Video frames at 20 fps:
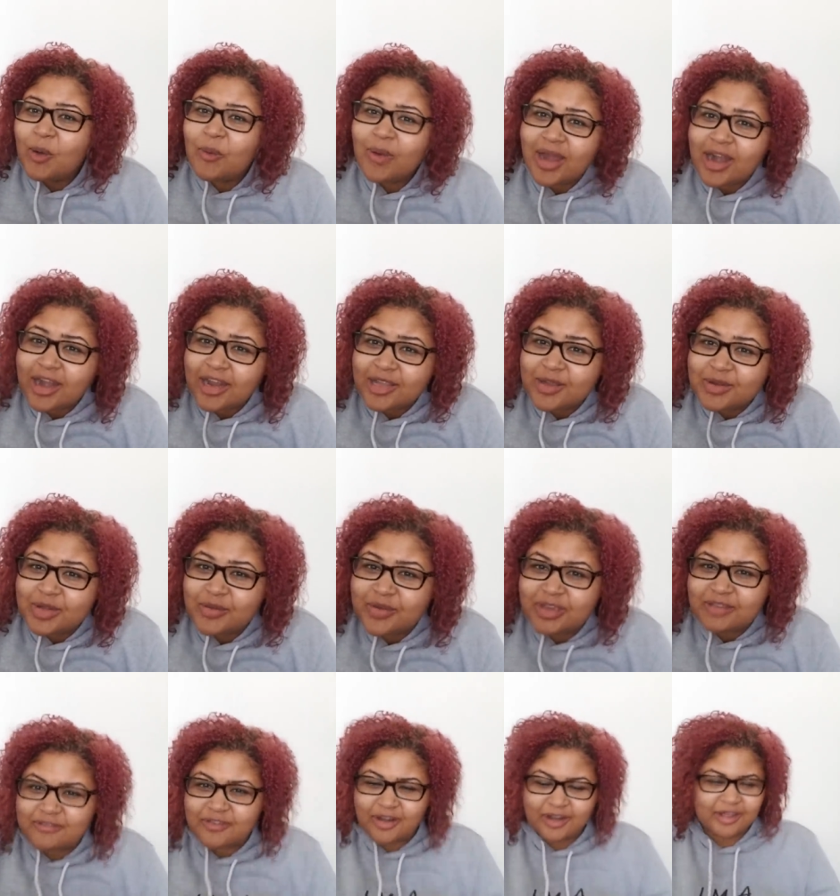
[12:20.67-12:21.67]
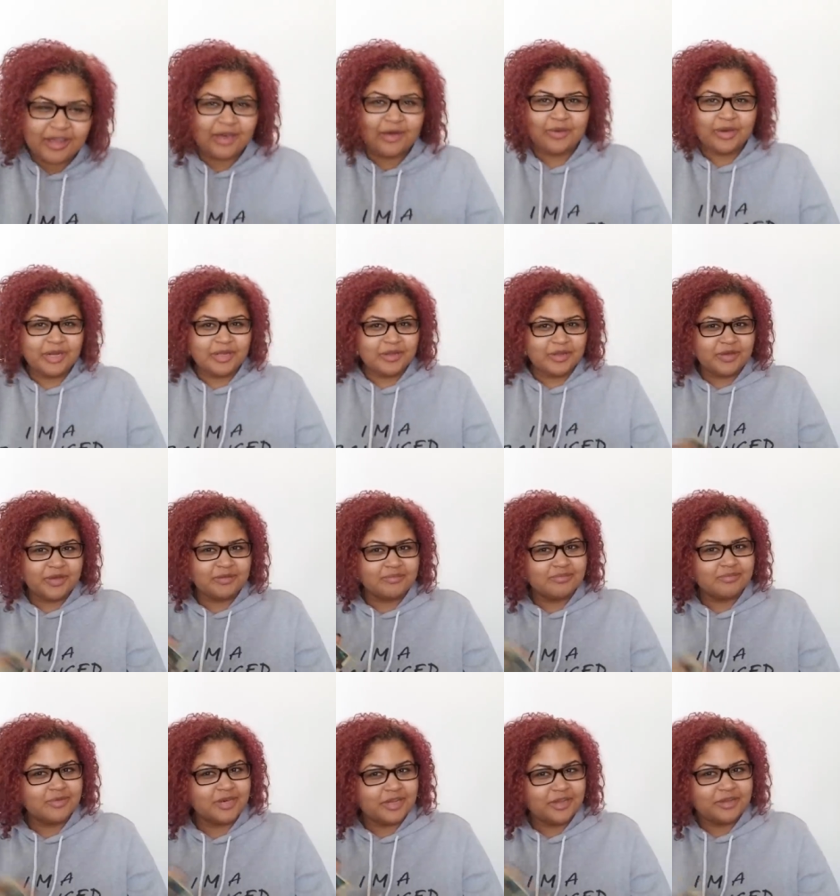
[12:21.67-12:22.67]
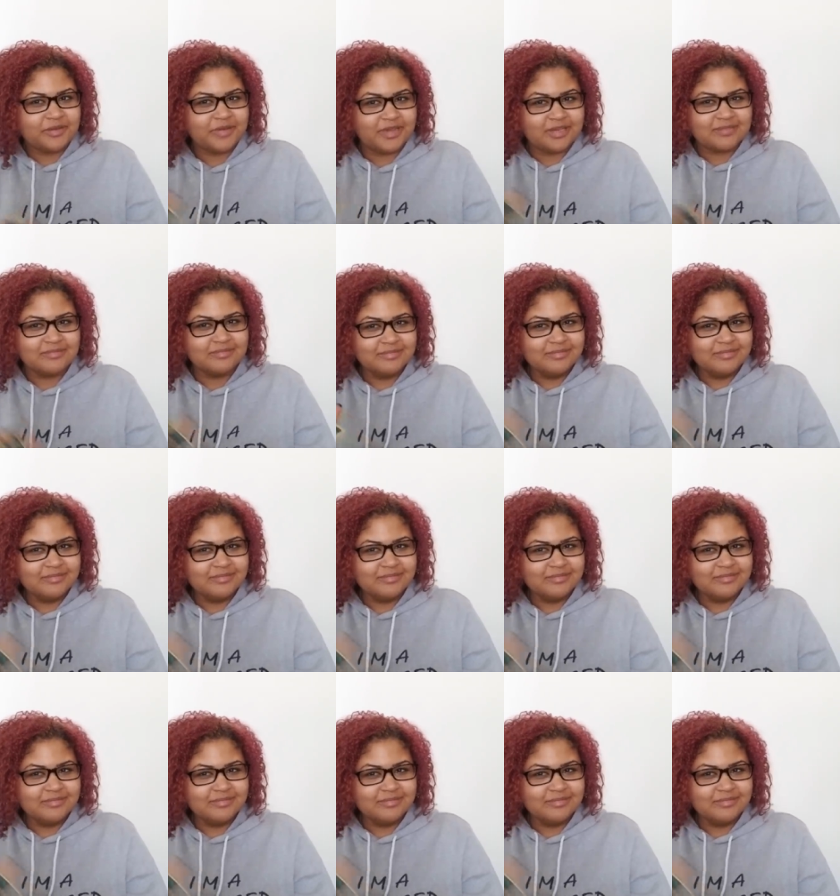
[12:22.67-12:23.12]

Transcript: what are you doing, Virgo? What are you doing? What are you doing?